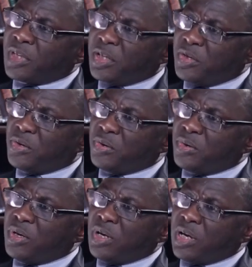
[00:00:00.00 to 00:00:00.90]

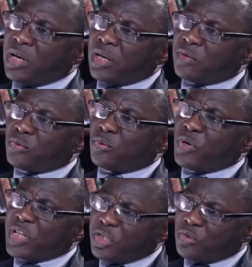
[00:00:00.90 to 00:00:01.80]

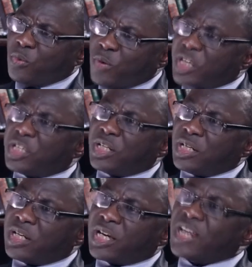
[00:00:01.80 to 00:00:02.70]
to
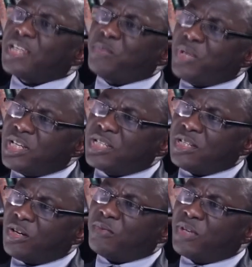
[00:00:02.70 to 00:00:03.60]
question the
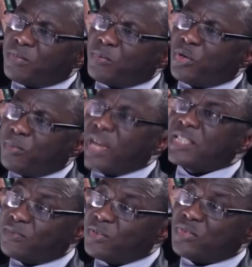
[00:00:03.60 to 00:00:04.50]
credibility of the report by
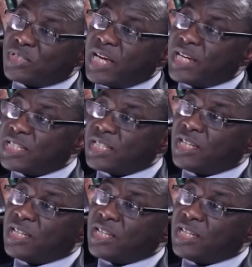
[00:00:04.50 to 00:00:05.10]
civil society